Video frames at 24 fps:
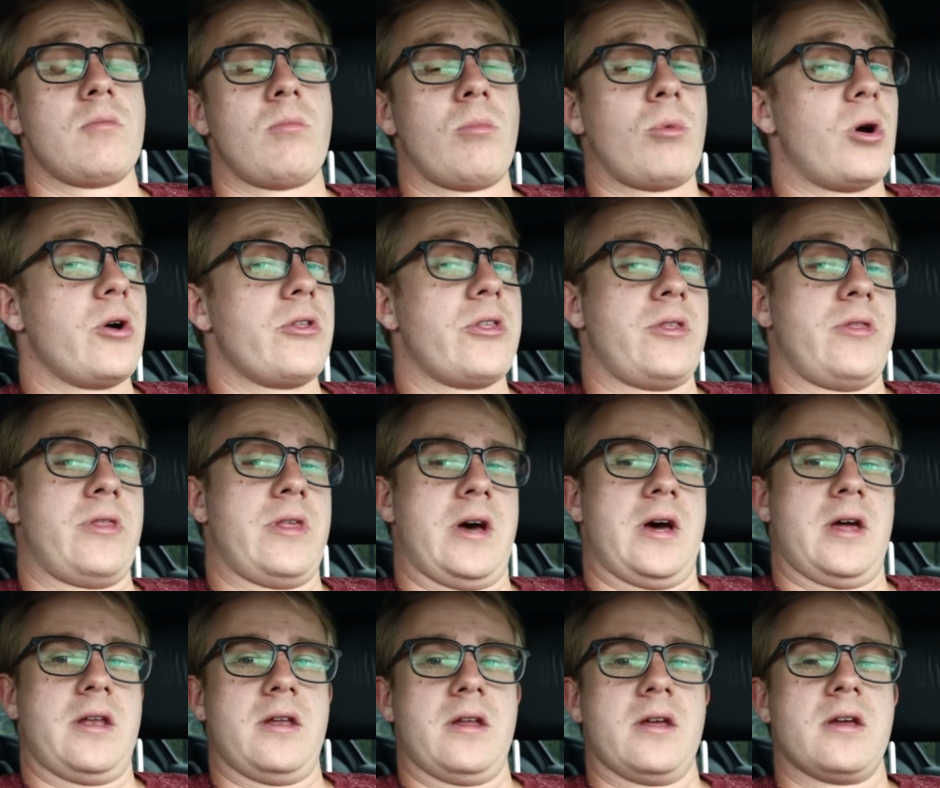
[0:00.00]
more than
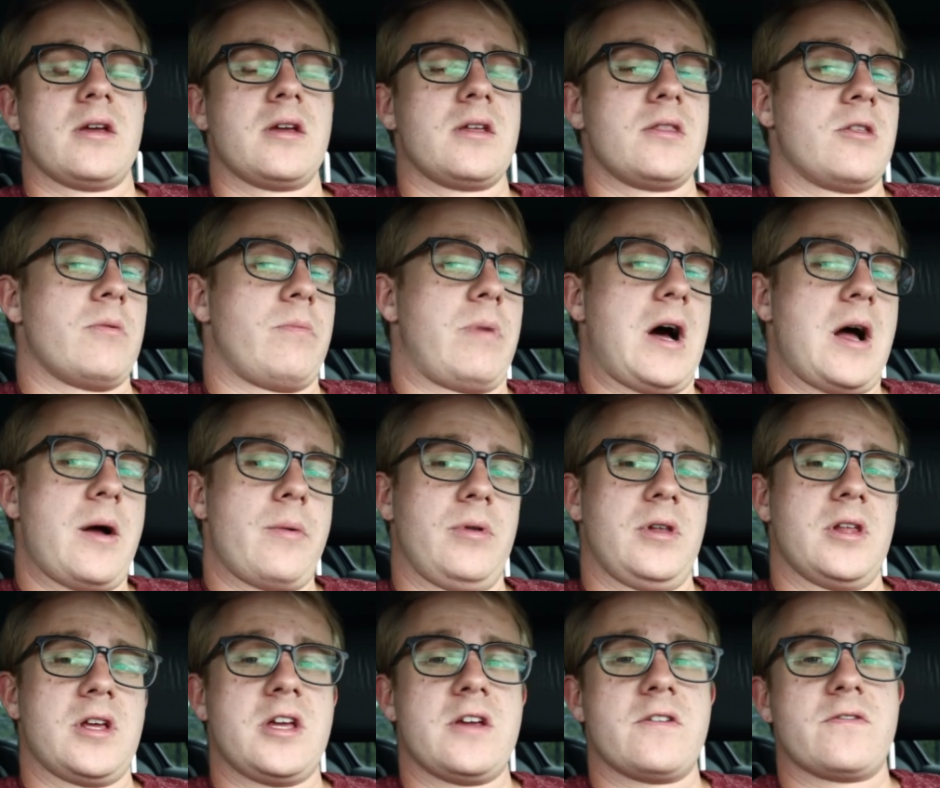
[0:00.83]
that, the
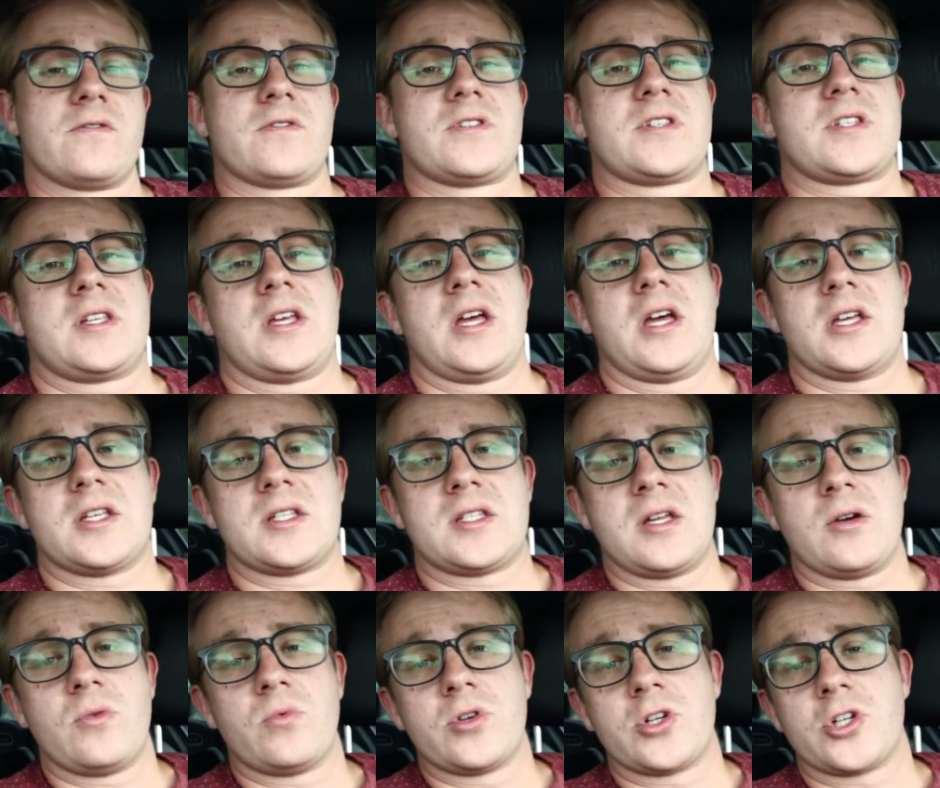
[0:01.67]
Bible even says
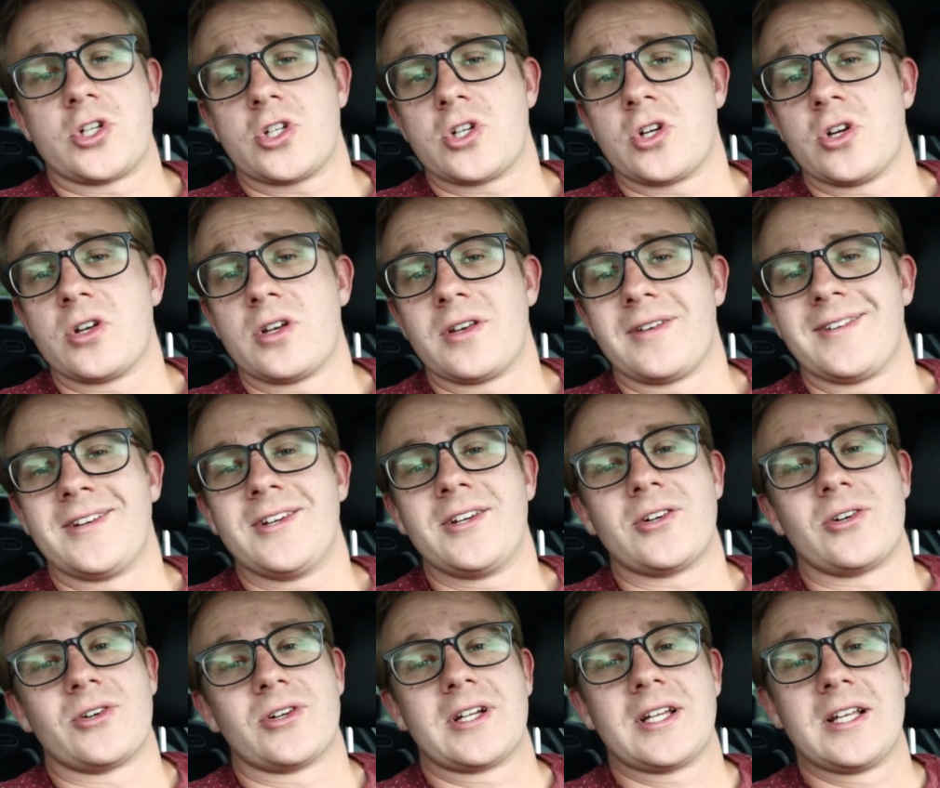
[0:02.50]
that we should,
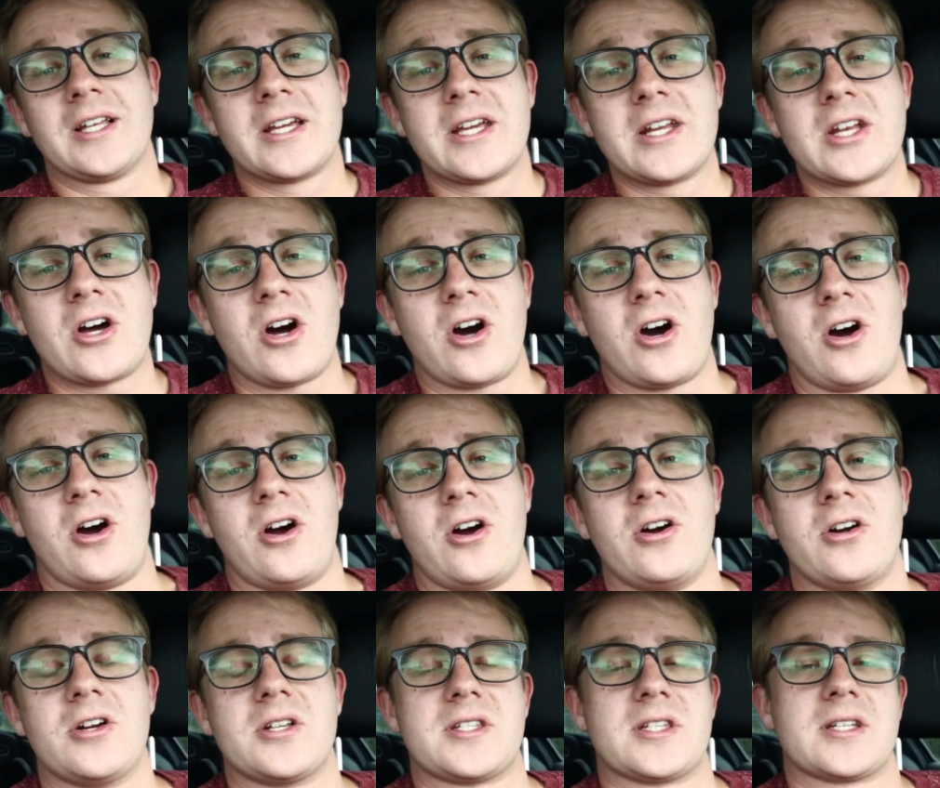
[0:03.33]
you know, clean our
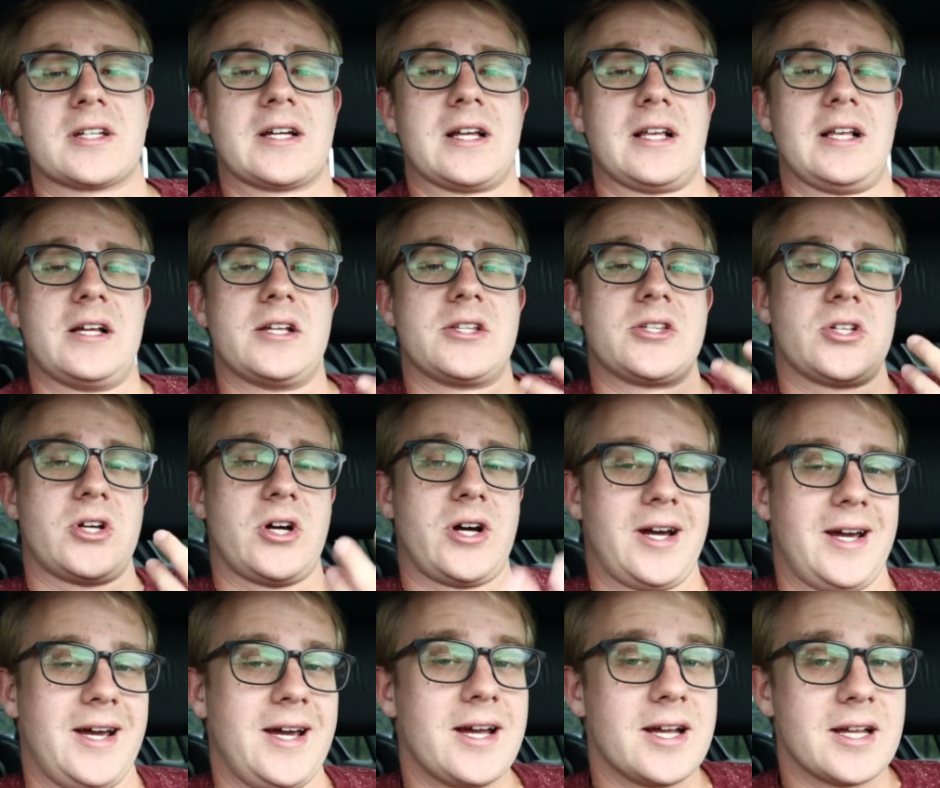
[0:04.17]
hearts and cleanse our
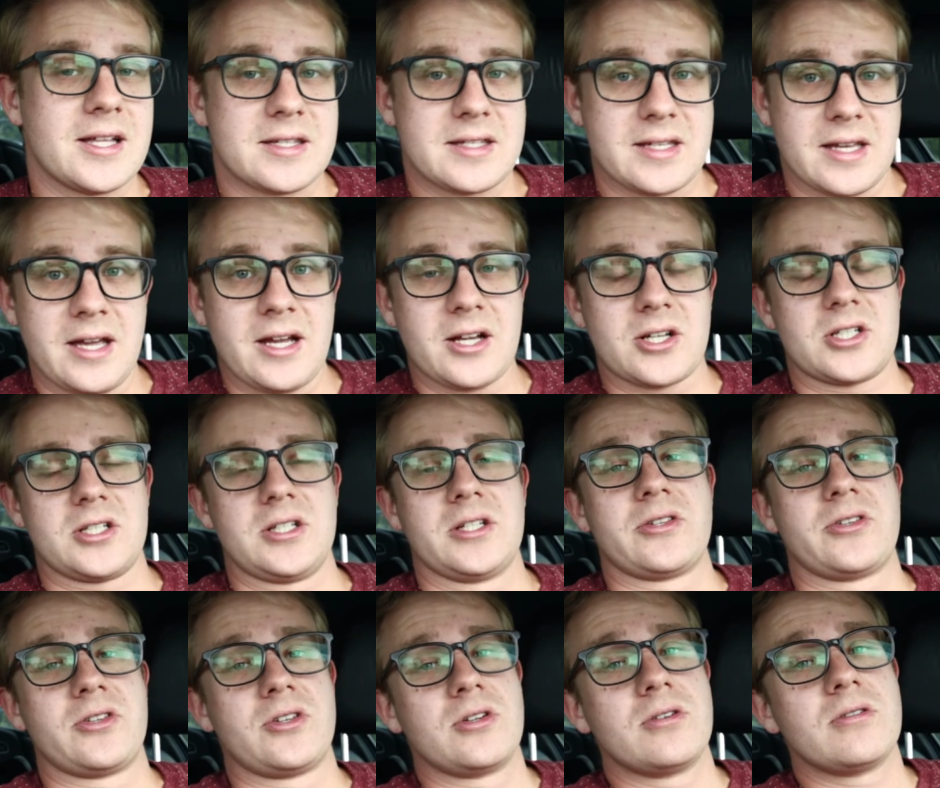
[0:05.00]
hands.
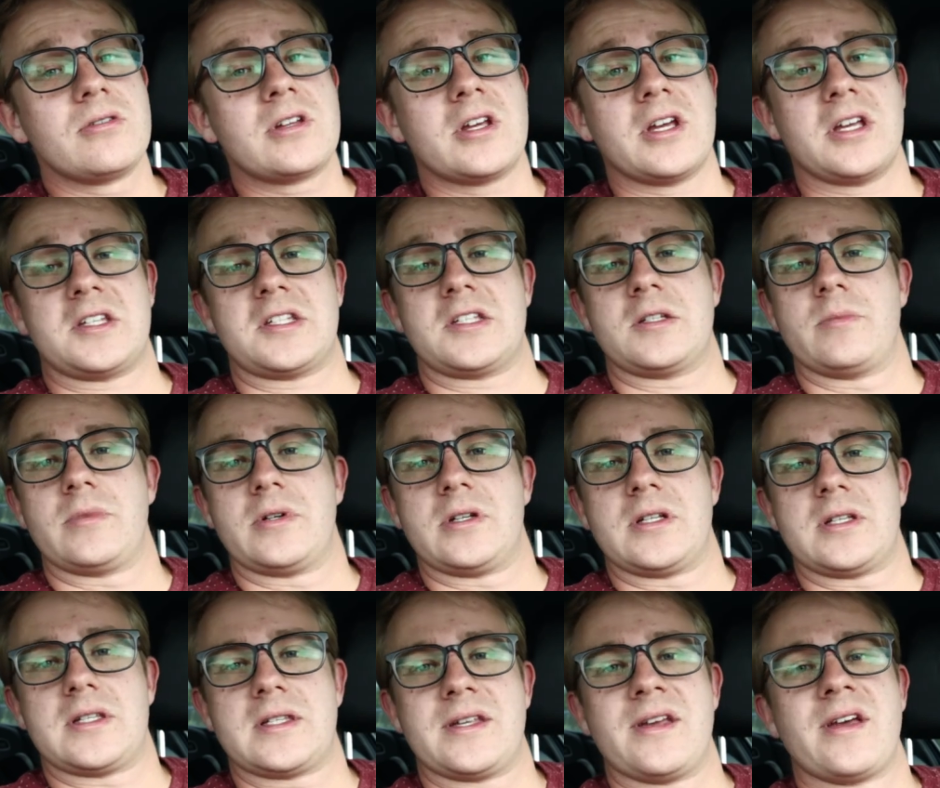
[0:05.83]
Actually, in the New
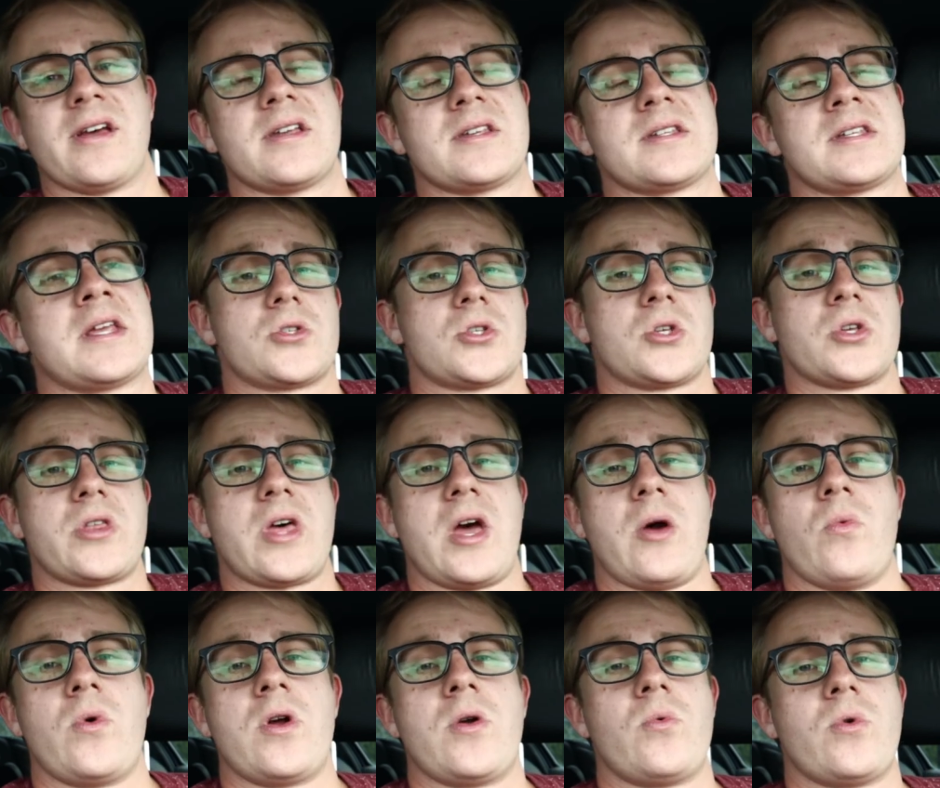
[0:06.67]
Testament it says, so
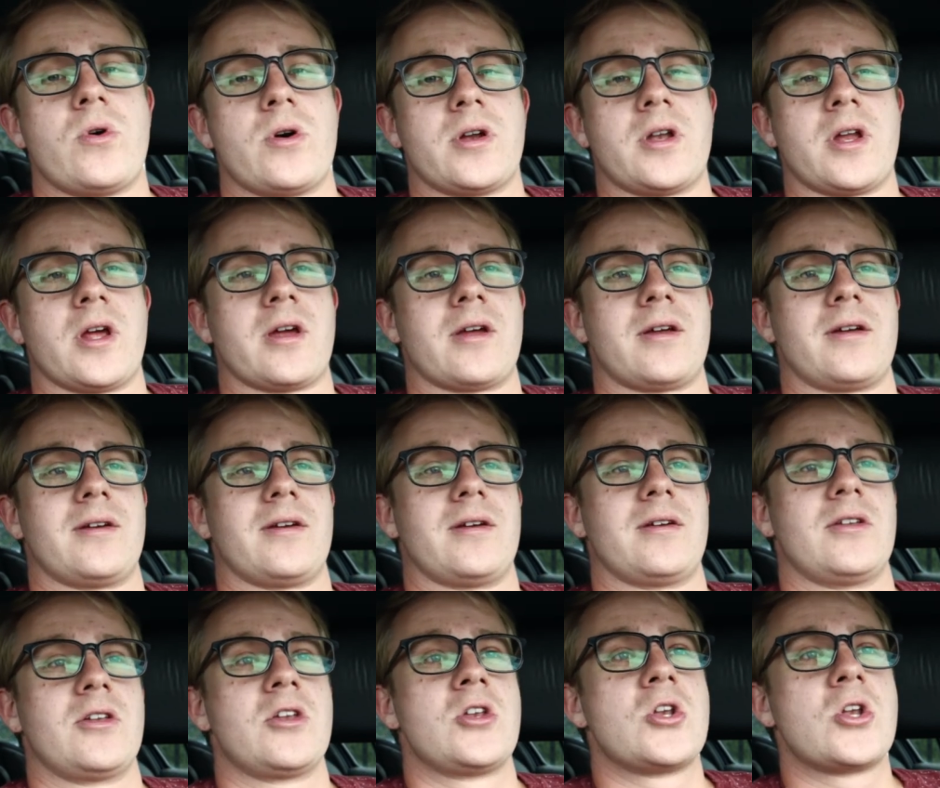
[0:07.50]
that we would
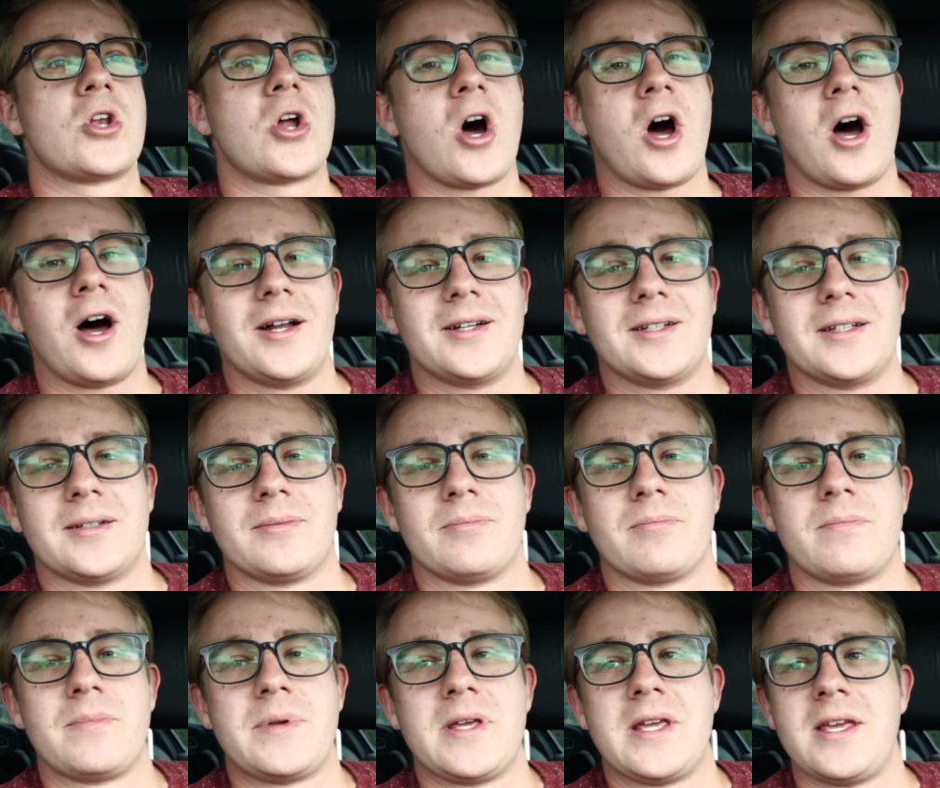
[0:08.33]
not
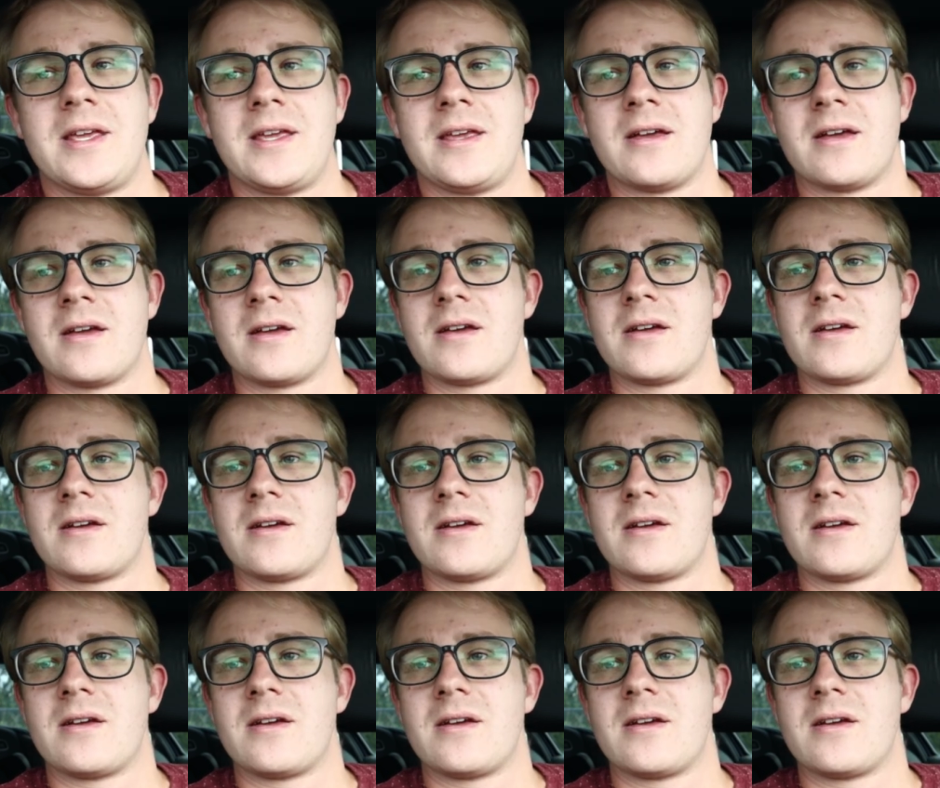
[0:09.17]
be